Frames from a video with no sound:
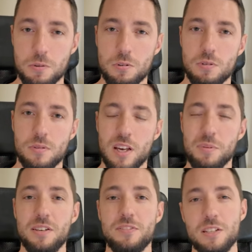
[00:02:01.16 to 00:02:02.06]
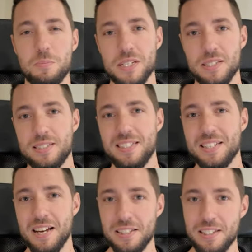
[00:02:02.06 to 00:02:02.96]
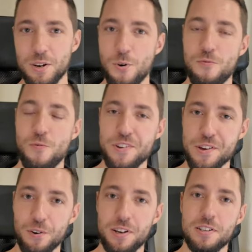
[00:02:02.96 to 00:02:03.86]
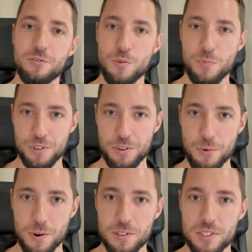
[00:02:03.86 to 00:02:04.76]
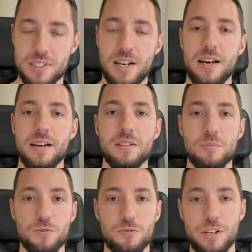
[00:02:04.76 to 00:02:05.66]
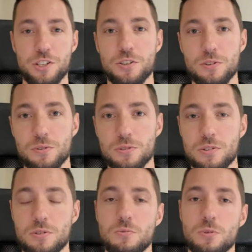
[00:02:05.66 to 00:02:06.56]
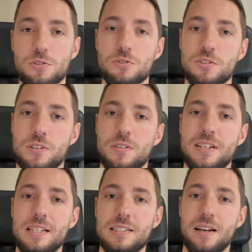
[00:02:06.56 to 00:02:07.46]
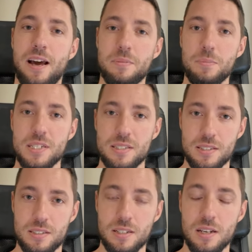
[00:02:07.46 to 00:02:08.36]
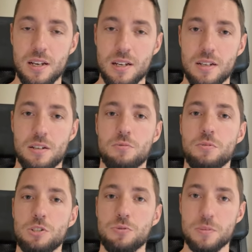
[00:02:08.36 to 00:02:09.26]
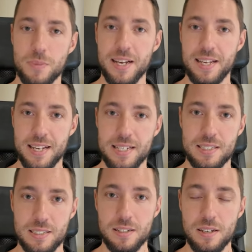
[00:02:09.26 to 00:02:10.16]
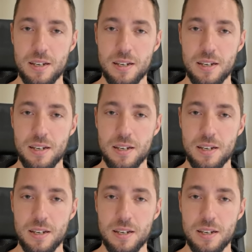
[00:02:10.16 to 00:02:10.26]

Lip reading: Well, I believe this business is ideal for young entrepreneurs and professionals who want to start a side business, which was my case.